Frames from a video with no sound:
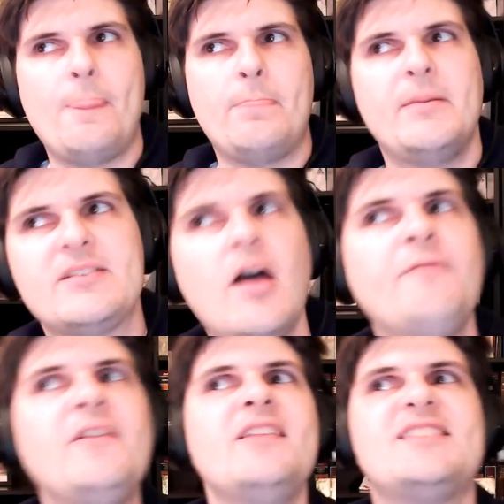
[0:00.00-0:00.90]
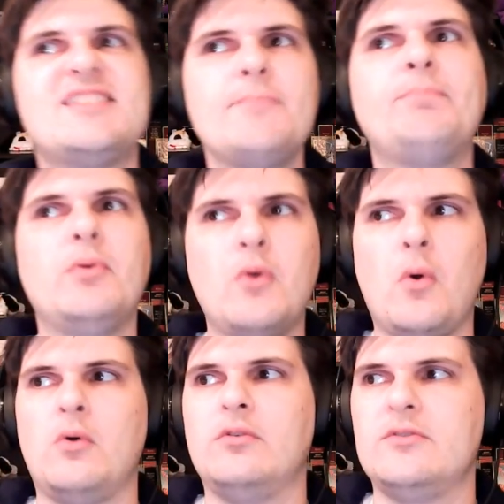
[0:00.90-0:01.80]
But it's often the simple
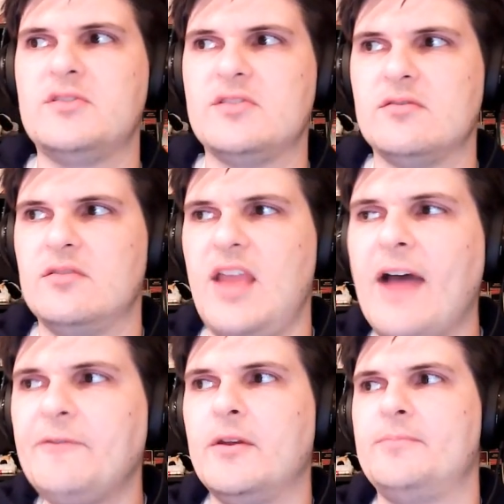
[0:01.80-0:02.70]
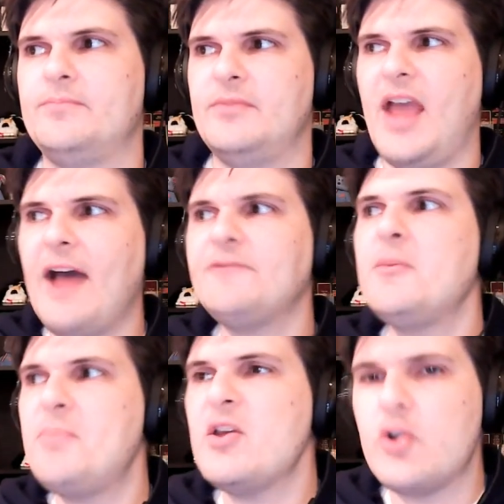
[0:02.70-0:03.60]
goals. You have
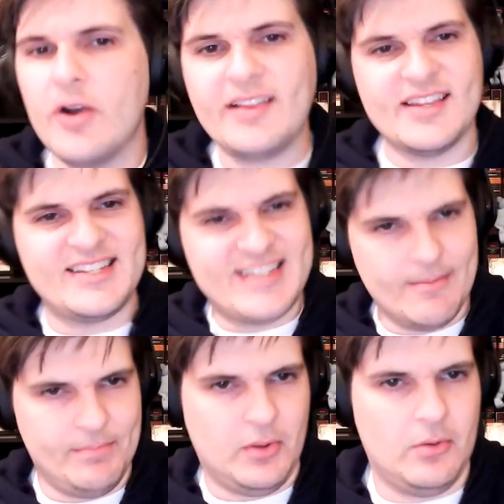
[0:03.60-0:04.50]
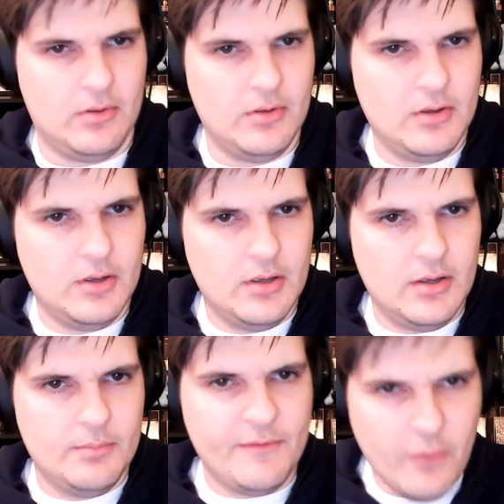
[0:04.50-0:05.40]
to be good at the simple
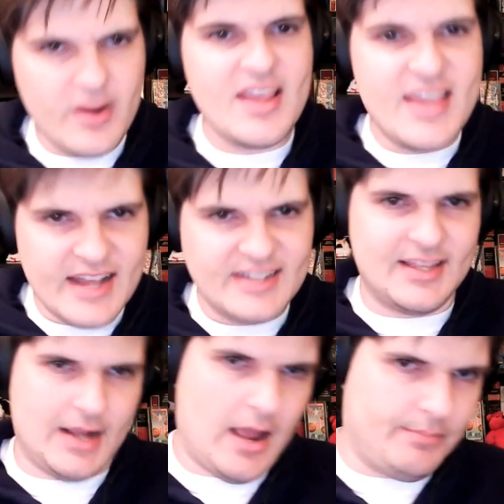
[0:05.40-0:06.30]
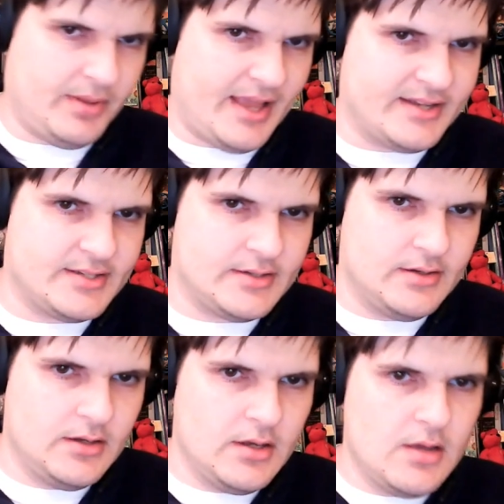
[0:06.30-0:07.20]
before you get to the complex,
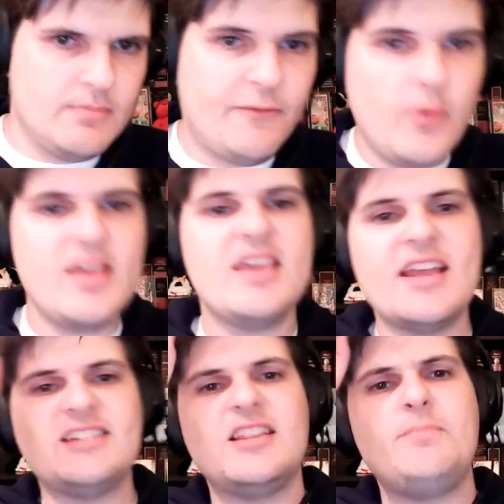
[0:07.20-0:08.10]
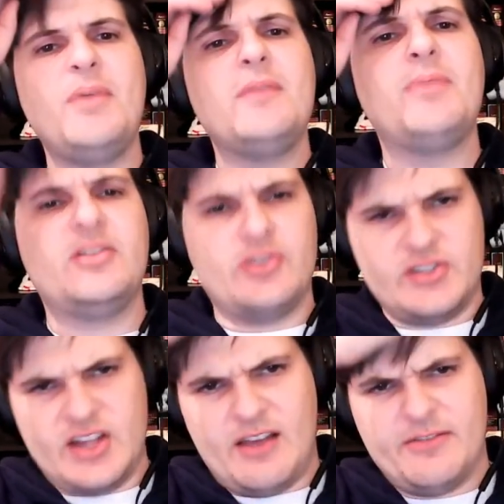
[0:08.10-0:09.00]
before you get to the big picture
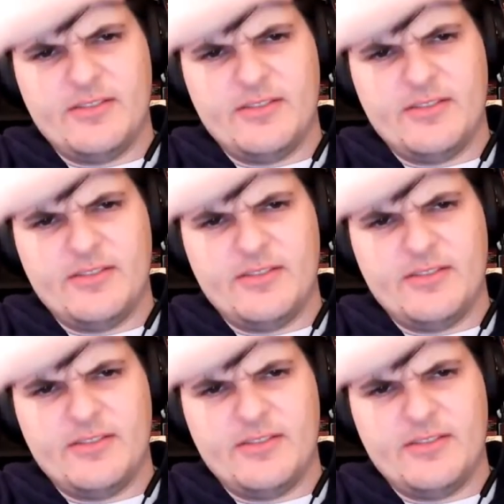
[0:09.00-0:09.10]
stuff.